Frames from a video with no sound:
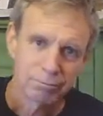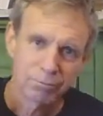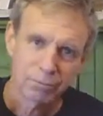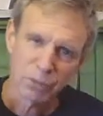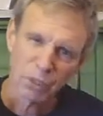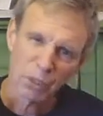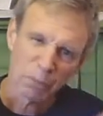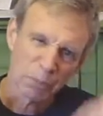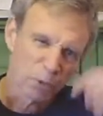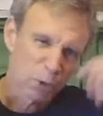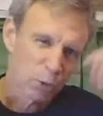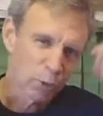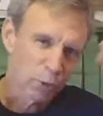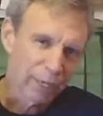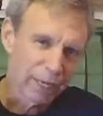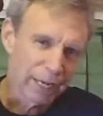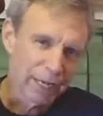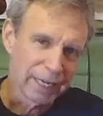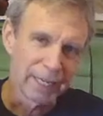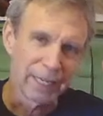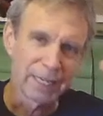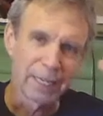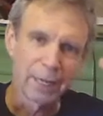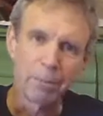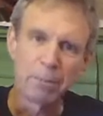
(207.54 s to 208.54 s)
So I'm
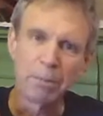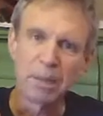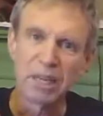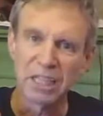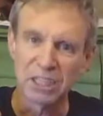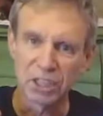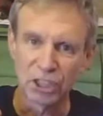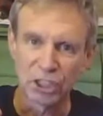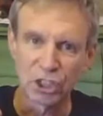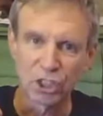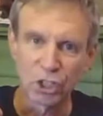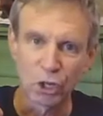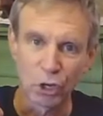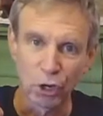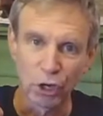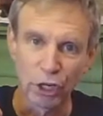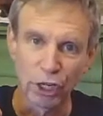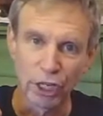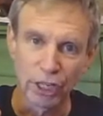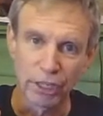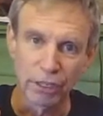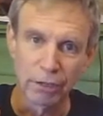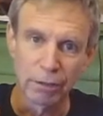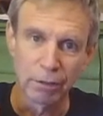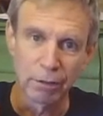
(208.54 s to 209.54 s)
creating a pitch
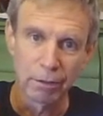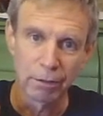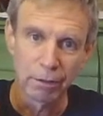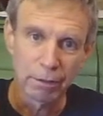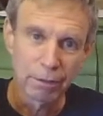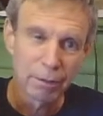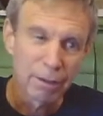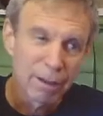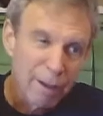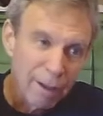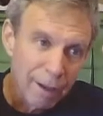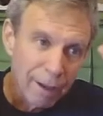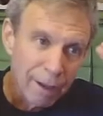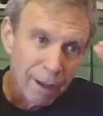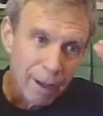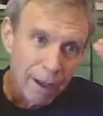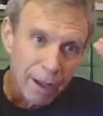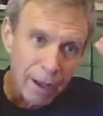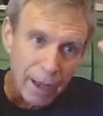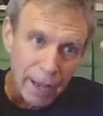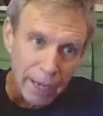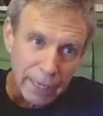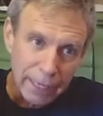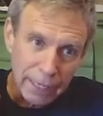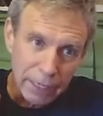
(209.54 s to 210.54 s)
target.
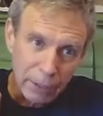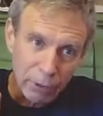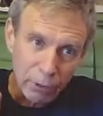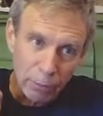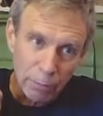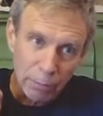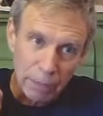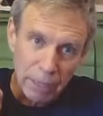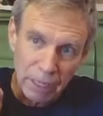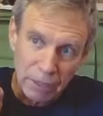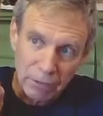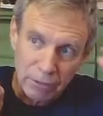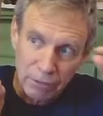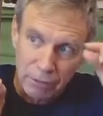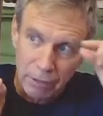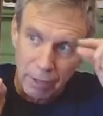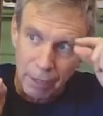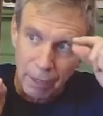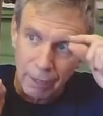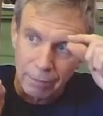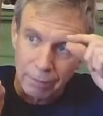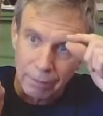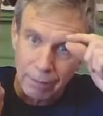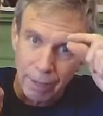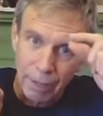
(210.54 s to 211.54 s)
I hear a pitch
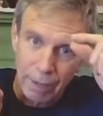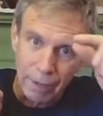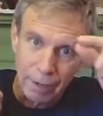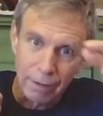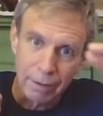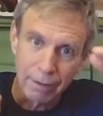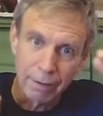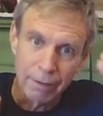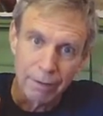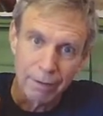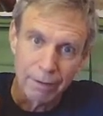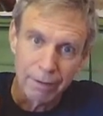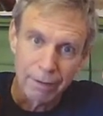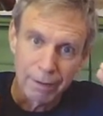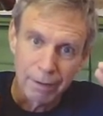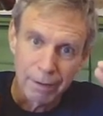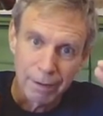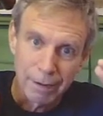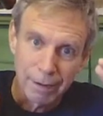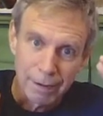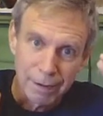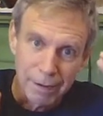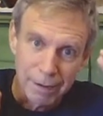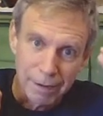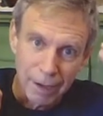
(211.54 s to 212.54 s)
and then
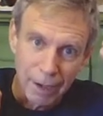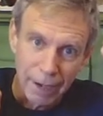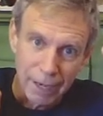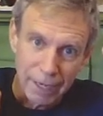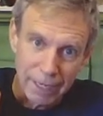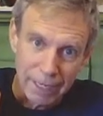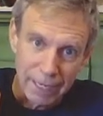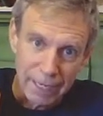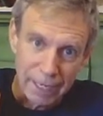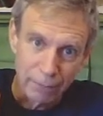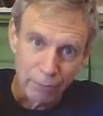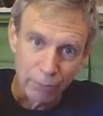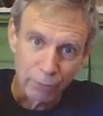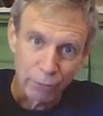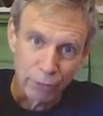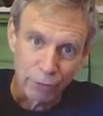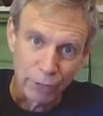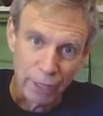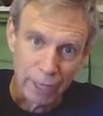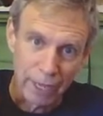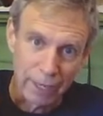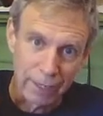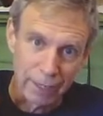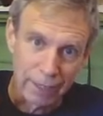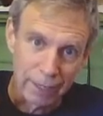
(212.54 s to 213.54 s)
I aim for
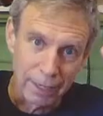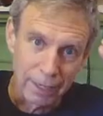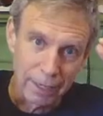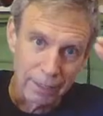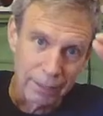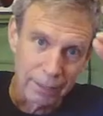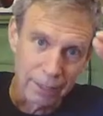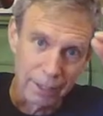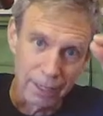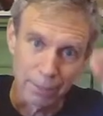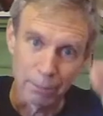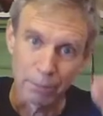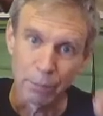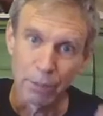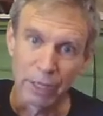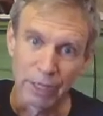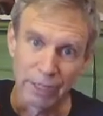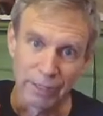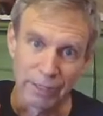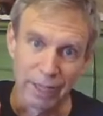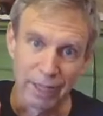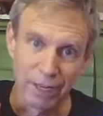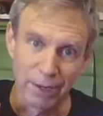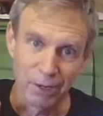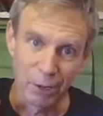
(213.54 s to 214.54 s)
that and then I
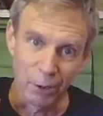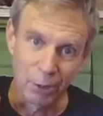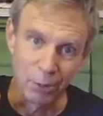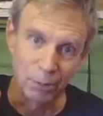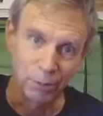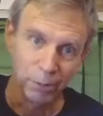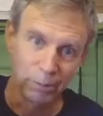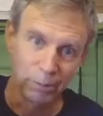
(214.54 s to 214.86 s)
play that note.